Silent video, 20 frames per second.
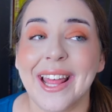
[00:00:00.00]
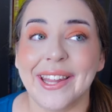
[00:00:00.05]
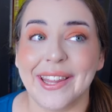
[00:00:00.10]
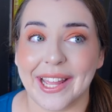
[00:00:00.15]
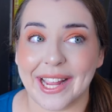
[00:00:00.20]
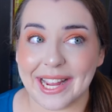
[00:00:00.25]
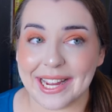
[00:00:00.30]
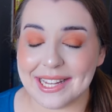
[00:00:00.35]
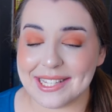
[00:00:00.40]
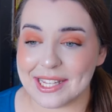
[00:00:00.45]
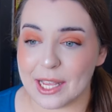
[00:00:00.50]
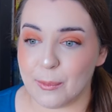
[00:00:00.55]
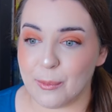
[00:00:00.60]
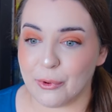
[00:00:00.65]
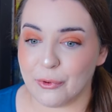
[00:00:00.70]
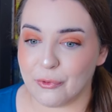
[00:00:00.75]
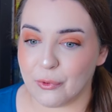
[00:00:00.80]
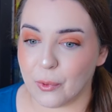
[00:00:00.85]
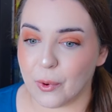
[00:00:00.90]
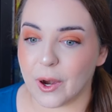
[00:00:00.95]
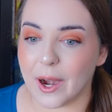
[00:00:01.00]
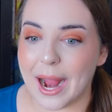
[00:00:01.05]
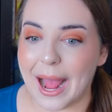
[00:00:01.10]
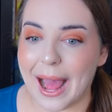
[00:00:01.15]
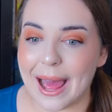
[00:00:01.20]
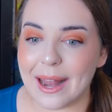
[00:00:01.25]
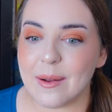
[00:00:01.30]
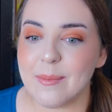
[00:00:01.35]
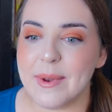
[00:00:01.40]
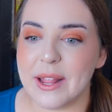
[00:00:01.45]
Like I said before,
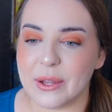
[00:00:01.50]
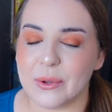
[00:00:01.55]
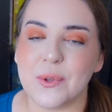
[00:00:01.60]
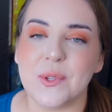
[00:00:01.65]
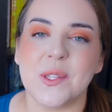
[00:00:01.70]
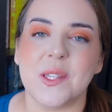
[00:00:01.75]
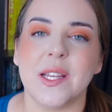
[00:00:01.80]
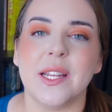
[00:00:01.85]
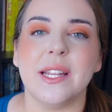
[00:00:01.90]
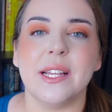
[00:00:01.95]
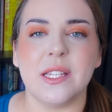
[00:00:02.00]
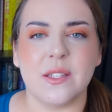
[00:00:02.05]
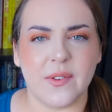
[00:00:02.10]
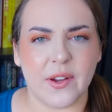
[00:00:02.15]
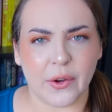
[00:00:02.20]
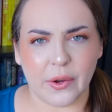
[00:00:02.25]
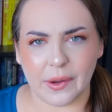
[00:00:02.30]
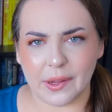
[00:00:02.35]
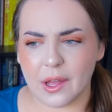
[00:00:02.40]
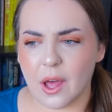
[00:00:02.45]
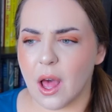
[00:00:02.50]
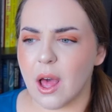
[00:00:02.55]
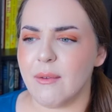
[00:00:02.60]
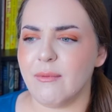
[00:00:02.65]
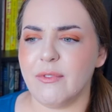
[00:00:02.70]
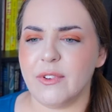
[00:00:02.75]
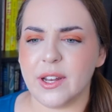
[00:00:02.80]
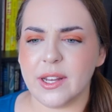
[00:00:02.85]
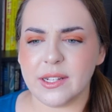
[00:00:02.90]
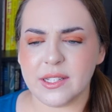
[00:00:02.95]
Adam Nicolson is very
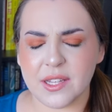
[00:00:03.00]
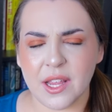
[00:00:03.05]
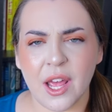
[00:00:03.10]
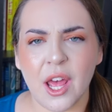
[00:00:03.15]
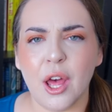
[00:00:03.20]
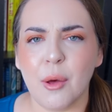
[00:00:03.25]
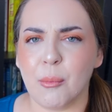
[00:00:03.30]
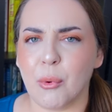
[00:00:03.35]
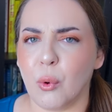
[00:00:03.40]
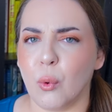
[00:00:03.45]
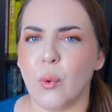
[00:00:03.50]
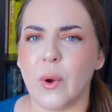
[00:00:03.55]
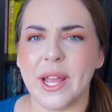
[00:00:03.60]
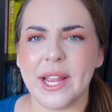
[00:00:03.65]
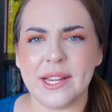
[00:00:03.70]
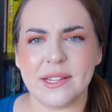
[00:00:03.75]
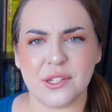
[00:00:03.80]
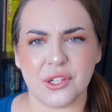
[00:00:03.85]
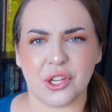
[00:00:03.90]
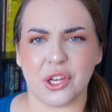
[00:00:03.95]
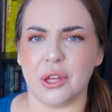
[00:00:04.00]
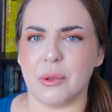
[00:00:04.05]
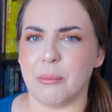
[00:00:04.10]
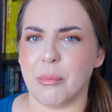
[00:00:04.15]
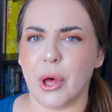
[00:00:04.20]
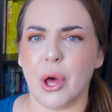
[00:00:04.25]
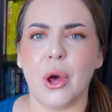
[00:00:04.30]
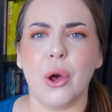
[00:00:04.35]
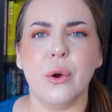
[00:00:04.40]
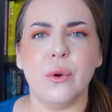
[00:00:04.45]
confident, poised,
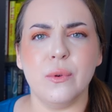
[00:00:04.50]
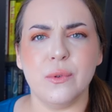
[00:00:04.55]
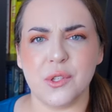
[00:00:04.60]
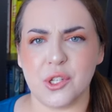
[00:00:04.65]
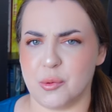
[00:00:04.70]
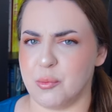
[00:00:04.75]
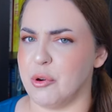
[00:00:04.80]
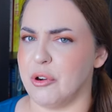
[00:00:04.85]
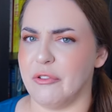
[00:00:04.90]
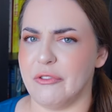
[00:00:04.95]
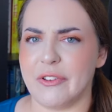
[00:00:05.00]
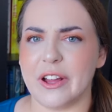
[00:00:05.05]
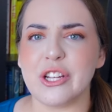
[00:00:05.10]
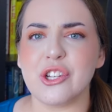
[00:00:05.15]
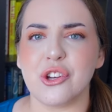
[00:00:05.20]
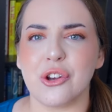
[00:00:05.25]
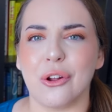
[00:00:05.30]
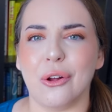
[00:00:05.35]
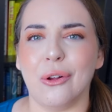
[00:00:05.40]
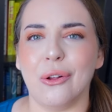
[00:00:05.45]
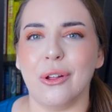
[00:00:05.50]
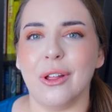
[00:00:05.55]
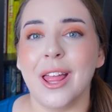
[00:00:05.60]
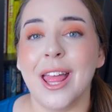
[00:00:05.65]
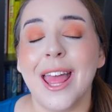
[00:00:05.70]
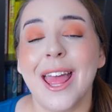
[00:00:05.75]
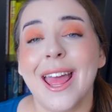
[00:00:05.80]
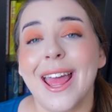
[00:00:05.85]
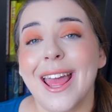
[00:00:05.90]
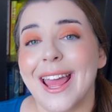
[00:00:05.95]
composed, professional,
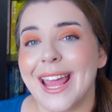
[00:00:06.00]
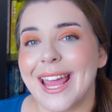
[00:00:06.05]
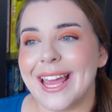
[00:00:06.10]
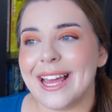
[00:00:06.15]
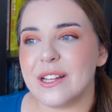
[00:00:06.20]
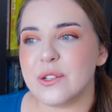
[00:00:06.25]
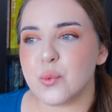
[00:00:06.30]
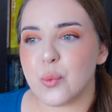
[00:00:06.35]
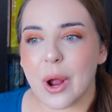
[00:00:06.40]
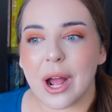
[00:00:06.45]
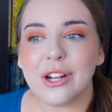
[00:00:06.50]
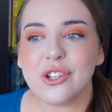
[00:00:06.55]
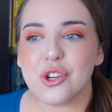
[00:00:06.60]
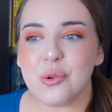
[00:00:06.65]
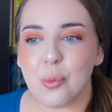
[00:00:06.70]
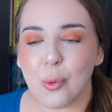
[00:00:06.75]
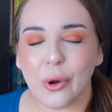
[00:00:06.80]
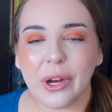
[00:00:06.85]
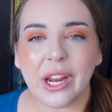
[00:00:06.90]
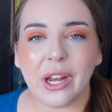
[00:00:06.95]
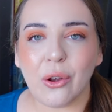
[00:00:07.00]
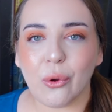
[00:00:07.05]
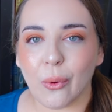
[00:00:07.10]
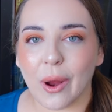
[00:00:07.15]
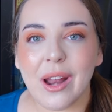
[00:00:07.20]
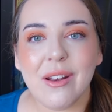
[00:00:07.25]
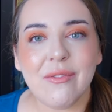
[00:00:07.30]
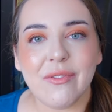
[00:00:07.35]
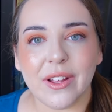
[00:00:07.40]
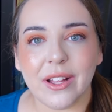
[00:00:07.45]
and Roger Morgan
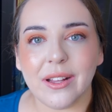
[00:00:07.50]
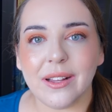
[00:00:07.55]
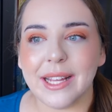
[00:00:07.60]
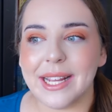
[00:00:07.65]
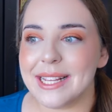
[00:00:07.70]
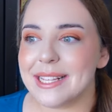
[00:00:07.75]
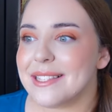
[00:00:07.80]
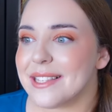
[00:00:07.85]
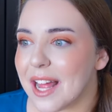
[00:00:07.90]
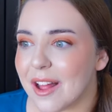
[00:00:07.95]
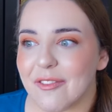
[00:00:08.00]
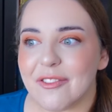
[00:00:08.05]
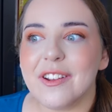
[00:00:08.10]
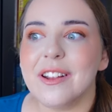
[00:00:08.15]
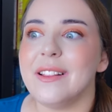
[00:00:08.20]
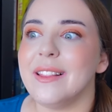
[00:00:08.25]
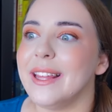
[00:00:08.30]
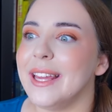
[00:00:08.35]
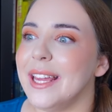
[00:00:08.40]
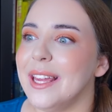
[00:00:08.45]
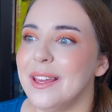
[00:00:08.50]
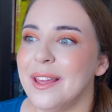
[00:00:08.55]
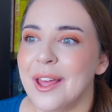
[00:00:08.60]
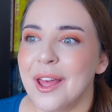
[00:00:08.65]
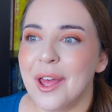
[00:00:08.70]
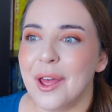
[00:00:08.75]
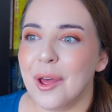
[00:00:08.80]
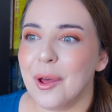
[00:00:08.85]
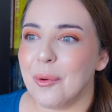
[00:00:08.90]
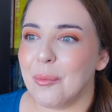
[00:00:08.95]
Grenville is definitely
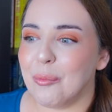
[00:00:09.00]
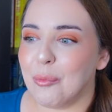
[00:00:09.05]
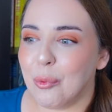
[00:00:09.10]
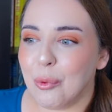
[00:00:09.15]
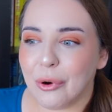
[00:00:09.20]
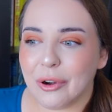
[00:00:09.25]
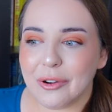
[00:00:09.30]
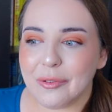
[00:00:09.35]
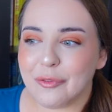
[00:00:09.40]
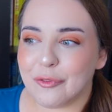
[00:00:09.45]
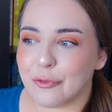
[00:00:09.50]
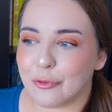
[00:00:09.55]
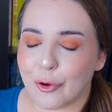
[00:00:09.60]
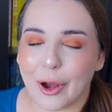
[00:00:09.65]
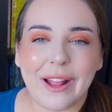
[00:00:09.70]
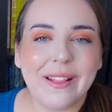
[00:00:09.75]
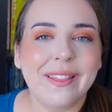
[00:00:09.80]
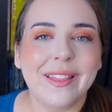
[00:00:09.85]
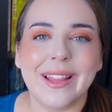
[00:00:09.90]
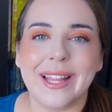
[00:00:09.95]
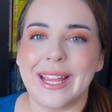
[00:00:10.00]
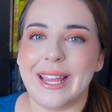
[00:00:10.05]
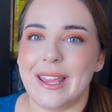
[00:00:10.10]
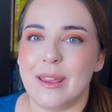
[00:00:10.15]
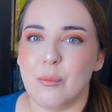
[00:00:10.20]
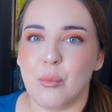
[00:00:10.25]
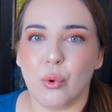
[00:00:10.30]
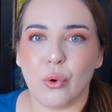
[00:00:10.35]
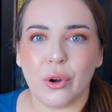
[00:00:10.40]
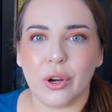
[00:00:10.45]
more
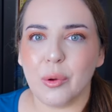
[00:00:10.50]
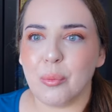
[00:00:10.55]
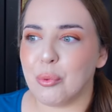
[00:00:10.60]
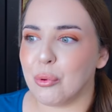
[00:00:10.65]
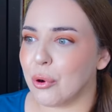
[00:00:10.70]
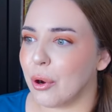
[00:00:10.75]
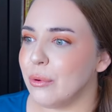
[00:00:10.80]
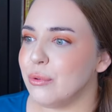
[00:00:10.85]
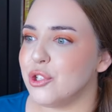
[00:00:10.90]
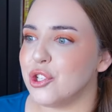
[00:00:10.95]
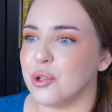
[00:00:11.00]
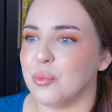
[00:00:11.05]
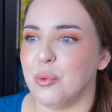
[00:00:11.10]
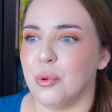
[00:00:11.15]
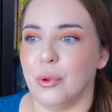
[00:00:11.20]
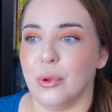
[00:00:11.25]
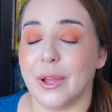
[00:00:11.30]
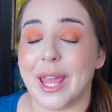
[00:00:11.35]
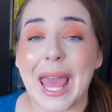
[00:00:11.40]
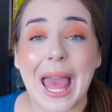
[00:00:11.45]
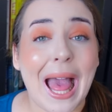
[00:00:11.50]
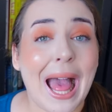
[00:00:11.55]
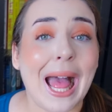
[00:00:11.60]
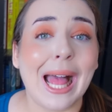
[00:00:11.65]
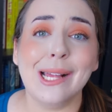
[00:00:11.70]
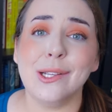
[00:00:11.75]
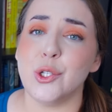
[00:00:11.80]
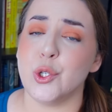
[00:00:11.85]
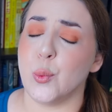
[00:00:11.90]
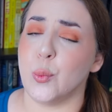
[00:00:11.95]
friendly, more approachable,
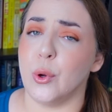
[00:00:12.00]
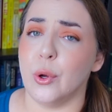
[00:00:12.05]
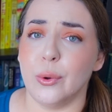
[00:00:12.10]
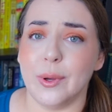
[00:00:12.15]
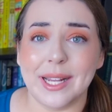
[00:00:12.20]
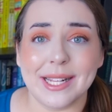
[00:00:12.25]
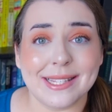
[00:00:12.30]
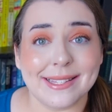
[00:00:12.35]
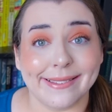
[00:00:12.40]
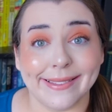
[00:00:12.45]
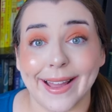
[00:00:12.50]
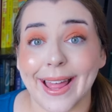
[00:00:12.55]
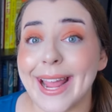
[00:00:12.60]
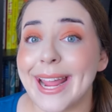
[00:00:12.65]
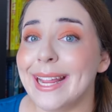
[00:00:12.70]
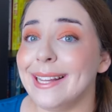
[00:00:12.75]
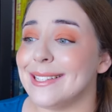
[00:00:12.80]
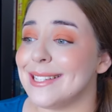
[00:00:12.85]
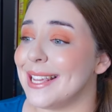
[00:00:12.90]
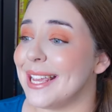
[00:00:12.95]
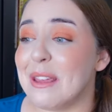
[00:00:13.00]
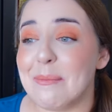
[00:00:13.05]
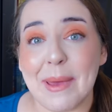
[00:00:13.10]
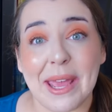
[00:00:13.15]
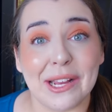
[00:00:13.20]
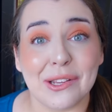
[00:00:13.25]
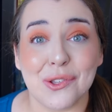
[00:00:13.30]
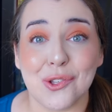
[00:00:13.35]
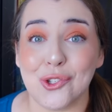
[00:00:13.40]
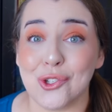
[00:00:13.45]
casual. It's light, he
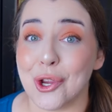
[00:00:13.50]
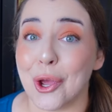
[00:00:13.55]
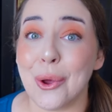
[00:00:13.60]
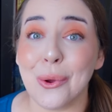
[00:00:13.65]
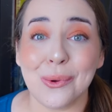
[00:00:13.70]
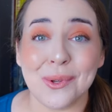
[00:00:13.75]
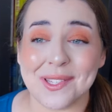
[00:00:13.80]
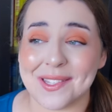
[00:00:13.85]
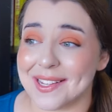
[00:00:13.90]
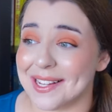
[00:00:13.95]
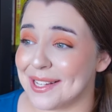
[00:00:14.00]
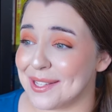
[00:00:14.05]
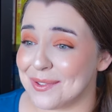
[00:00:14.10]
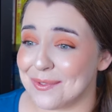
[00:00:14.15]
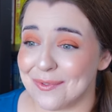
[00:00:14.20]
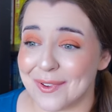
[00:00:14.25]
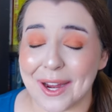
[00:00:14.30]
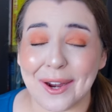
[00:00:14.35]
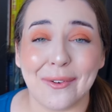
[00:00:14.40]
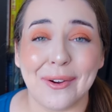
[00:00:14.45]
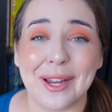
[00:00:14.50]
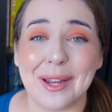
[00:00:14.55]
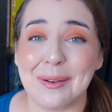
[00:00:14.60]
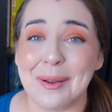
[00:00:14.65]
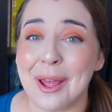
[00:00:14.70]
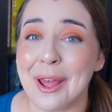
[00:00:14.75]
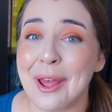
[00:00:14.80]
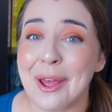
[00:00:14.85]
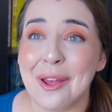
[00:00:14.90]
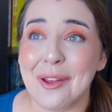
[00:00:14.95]
makes jokes, he's
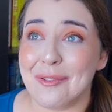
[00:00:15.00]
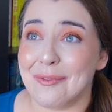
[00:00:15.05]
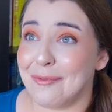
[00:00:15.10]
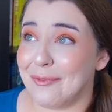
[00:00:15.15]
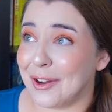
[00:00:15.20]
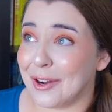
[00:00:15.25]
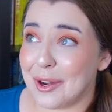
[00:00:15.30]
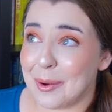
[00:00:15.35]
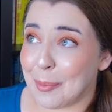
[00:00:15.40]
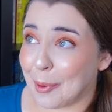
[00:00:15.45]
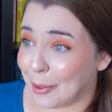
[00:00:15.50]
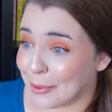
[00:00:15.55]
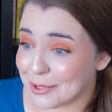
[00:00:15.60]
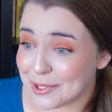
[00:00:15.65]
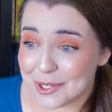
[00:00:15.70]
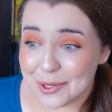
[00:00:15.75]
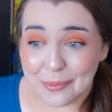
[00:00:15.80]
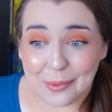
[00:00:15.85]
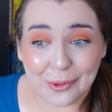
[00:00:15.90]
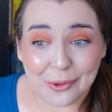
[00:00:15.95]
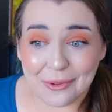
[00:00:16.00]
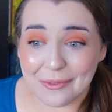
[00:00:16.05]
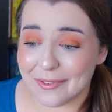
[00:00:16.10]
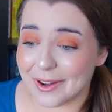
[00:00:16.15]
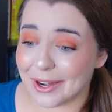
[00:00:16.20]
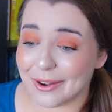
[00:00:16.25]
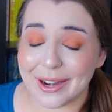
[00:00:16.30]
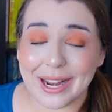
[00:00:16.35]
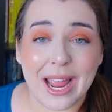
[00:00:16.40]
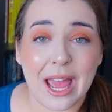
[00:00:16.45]
very, very personable,
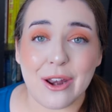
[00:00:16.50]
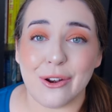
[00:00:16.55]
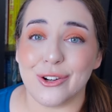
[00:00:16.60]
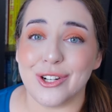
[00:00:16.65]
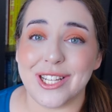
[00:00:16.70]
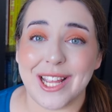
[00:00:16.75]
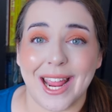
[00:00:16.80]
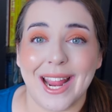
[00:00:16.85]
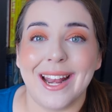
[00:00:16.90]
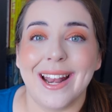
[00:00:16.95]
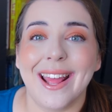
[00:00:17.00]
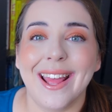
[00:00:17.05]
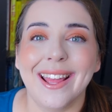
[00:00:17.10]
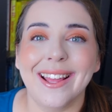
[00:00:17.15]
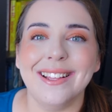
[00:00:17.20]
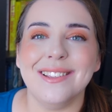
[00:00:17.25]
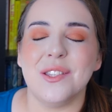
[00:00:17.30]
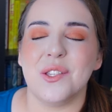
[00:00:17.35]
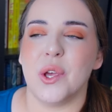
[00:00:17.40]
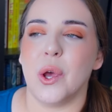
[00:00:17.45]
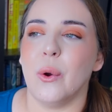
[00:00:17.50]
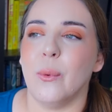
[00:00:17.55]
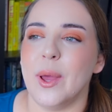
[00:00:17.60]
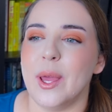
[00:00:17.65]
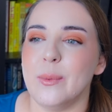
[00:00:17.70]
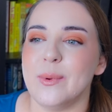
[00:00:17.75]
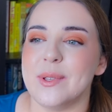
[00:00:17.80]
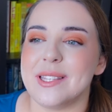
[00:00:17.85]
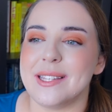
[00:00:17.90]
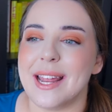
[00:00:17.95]
very entertaining. So
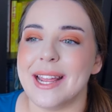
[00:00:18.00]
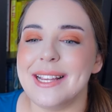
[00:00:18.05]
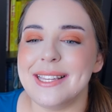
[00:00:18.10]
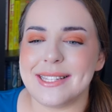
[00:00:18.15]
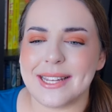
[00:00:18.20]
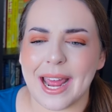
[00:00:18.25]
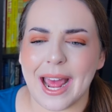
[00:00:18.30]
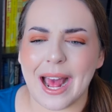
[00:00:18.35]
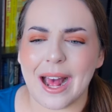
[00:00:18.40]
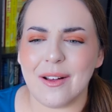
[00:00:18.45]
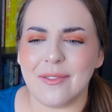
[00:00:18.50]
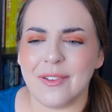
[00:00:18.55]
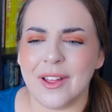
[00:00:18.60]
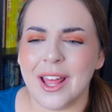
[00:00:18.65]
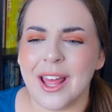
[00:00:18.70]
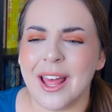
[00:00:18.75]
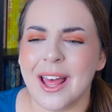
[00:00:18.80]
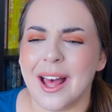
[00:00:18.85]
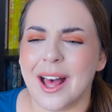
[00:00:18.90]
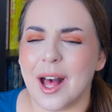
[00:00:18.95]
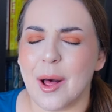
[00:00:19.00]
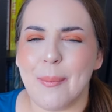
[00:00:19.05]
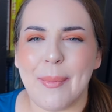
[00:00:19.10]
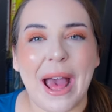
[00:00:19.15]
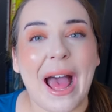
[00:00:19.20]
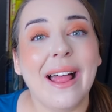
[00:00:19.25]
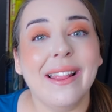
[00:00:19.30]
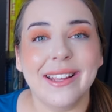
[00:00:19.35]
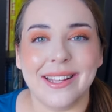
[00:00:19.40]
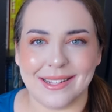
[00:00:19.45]
it was nice to have a
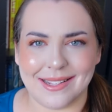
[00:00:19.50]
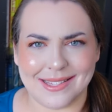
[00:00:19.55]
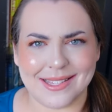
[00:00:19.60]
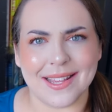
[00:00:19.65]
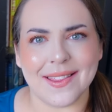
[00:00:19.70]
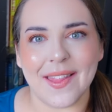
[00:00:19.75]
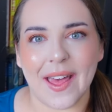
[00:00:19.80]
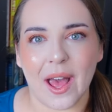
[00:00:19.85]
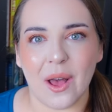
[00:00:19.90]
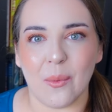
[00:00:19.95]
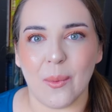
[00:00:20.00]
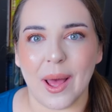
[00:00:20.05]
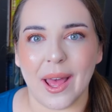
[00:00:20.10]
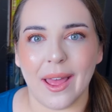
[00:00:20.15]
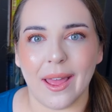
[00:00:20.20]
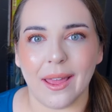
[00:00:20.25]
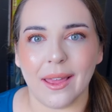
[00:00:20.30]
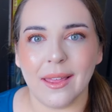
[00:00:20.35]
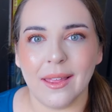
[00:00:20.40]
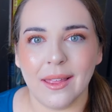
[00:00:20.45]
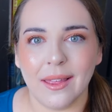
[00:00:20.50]
balance in that way.